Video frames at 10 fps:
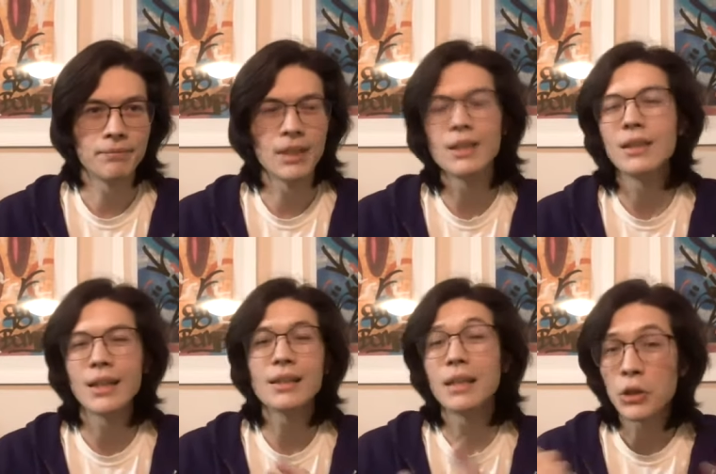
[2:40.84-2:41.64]

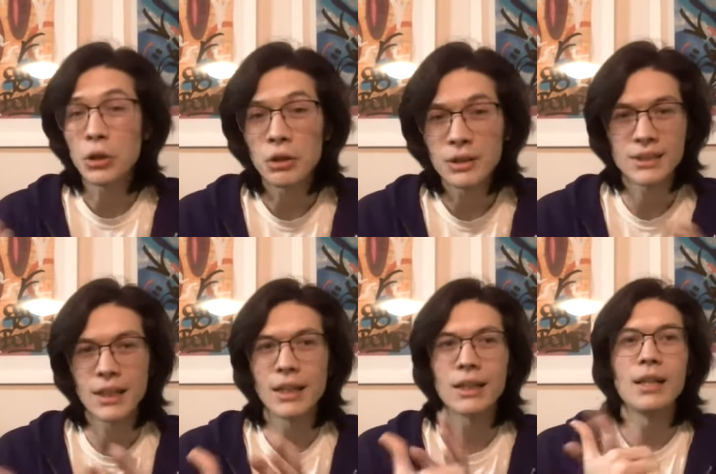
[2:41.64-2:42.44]
They could
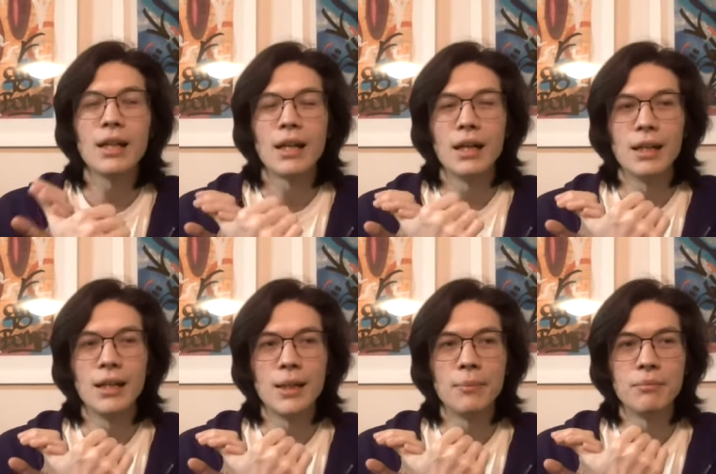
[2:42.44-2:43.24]
say,
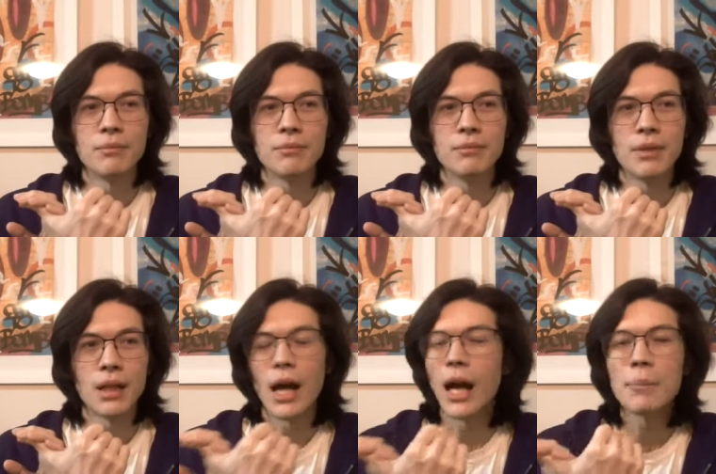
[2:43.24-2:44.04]
I'm
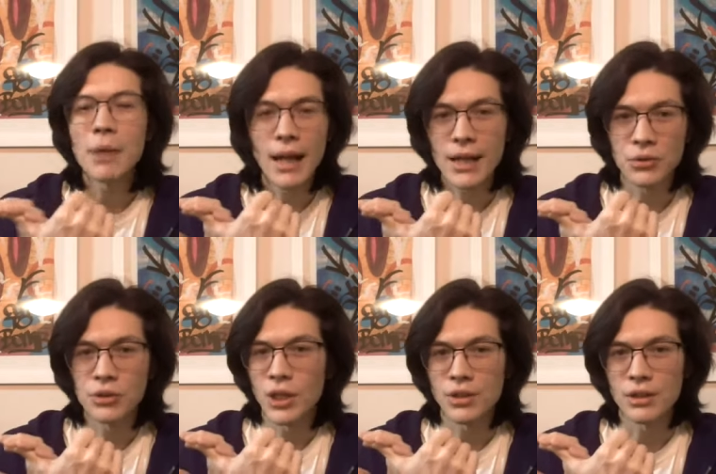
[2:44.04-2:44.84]
not actually
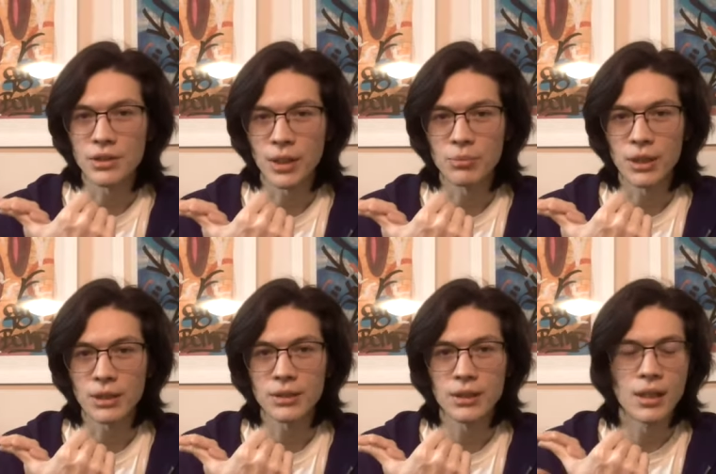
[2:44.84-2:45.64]
changing the
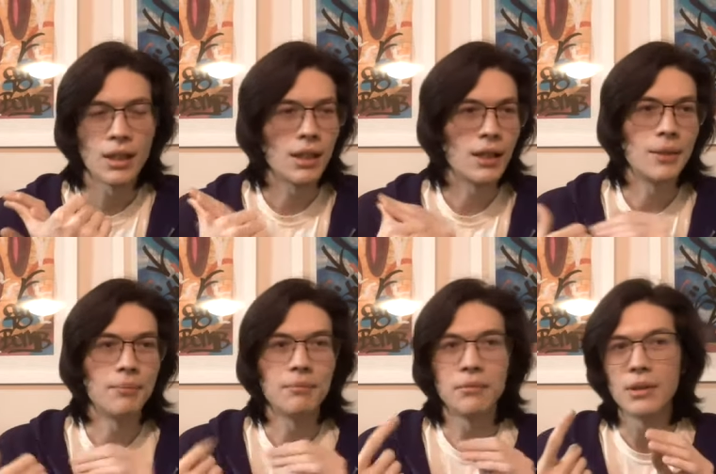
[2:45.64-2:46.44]
subject.
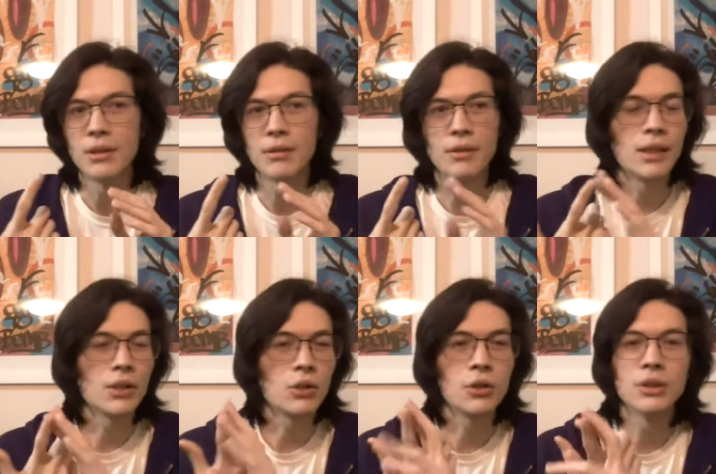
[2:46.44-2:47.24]
They
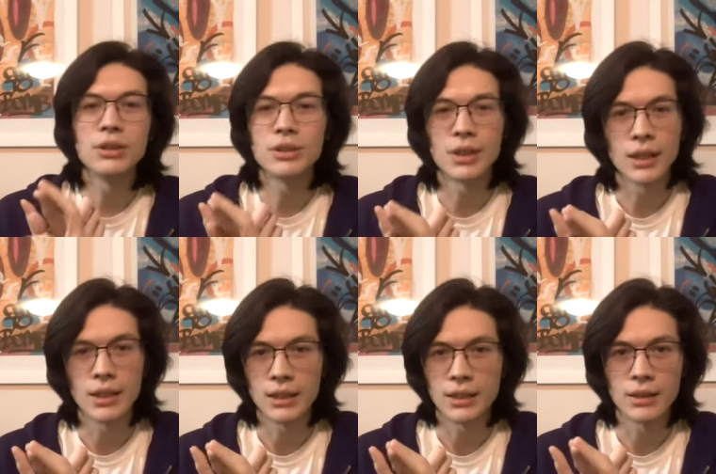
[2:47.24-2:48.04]
could
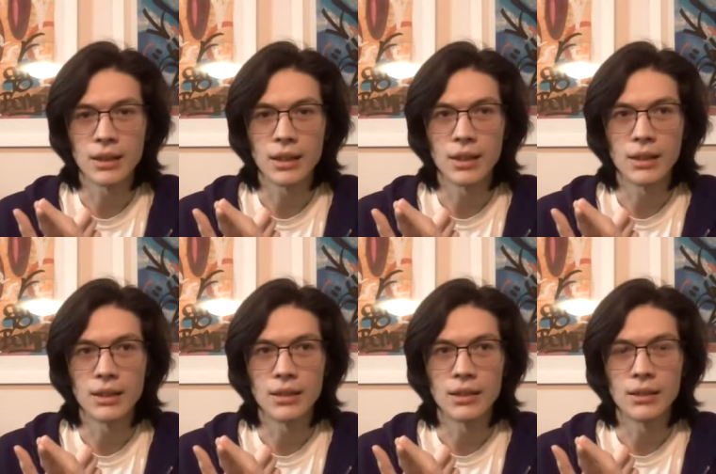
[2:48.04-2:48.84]
say,
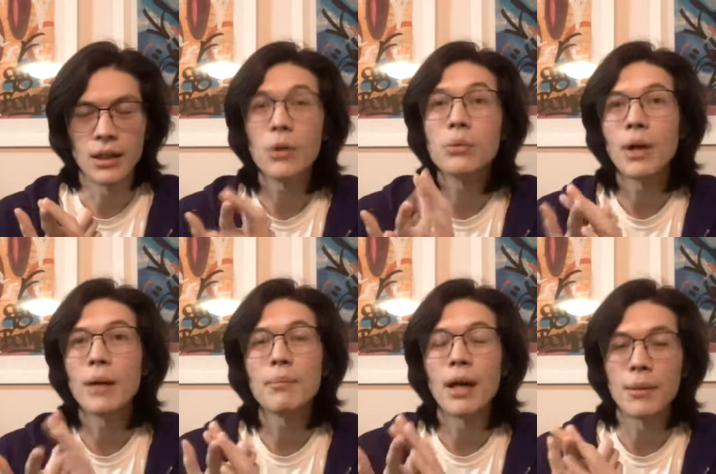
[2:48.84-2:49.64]
oh,
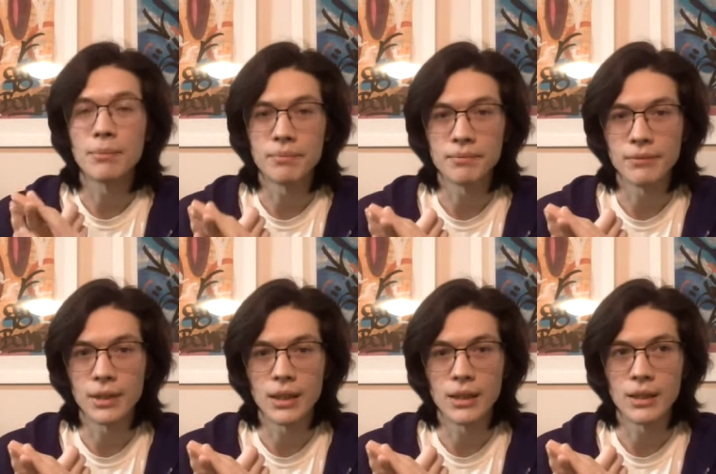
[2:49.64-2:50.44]
I'm
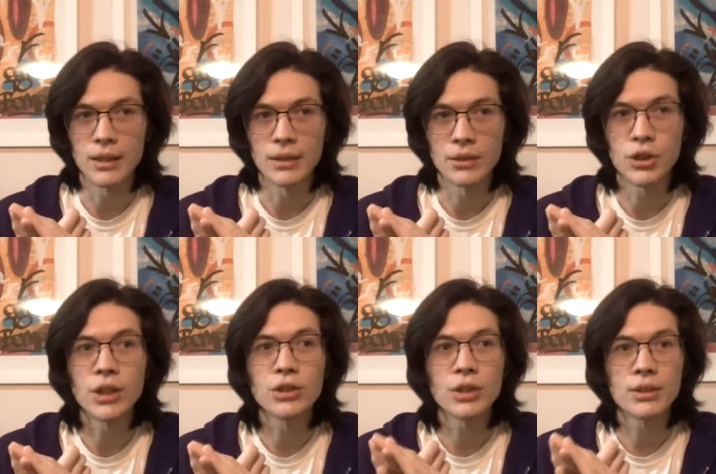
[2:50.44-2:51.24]

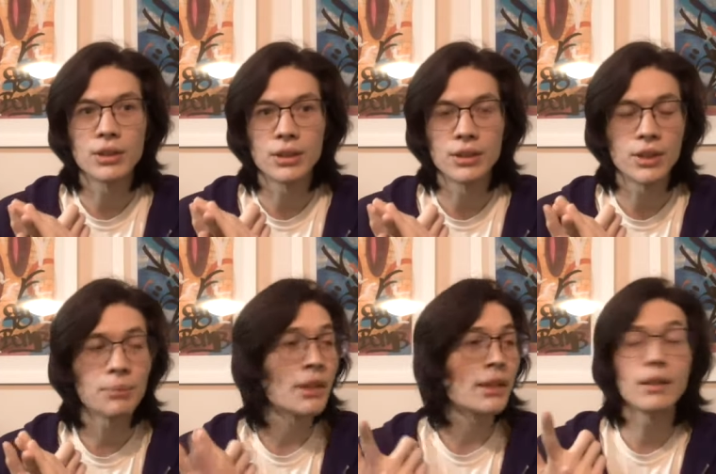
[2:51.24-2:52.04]
changing it to
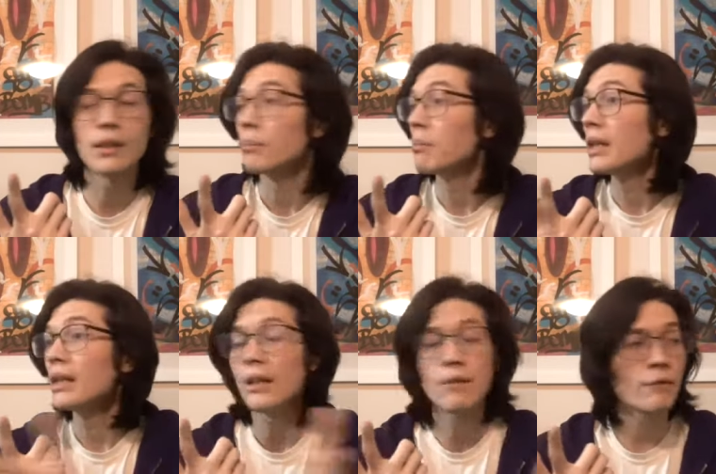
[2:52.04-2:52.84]
something in the
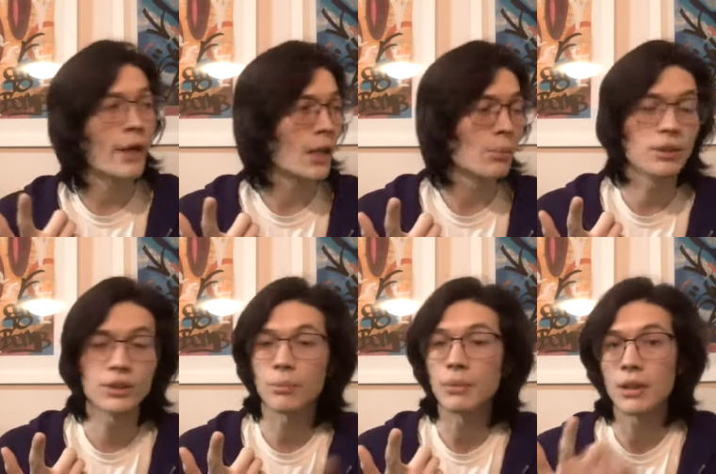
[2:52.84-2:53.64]
immediate environment,
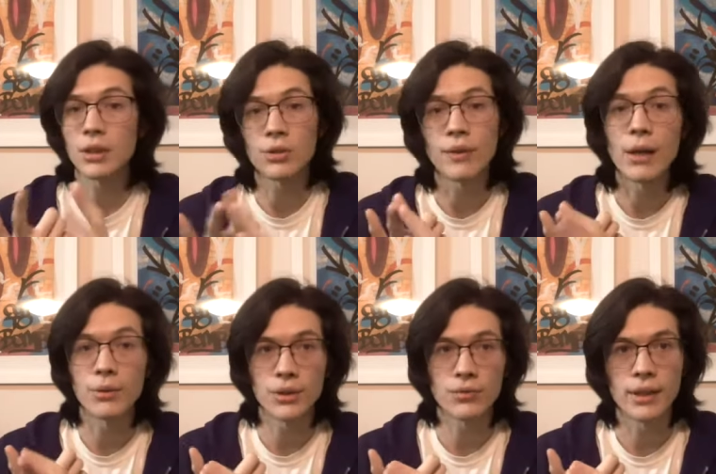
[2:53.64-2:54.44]
something around
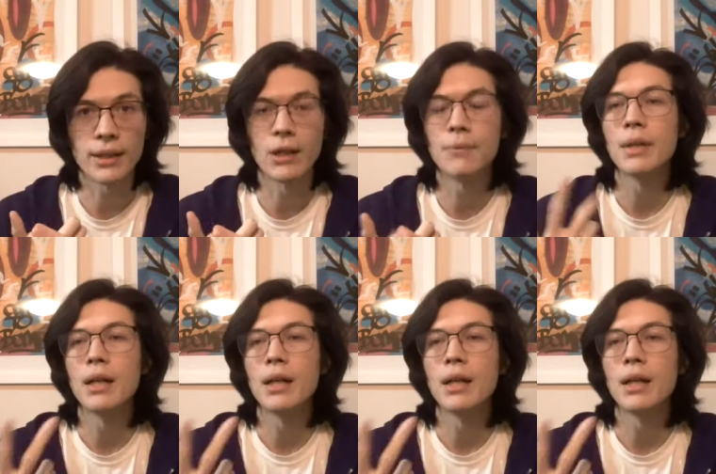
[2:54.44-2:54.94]
us right now.